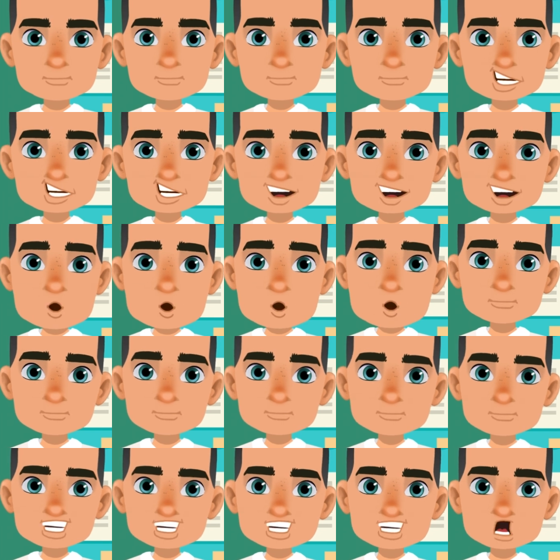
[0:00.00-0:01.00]
Here are
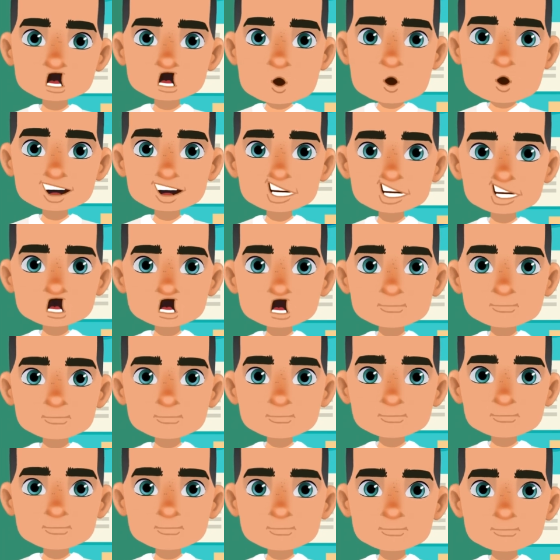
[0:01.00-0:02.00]
some
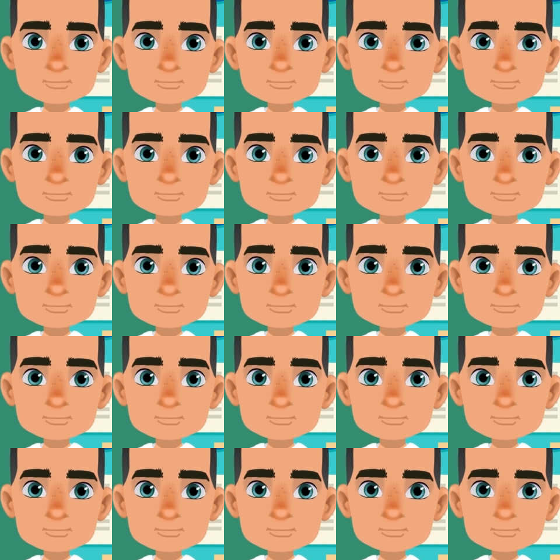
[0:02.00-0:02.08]
examples.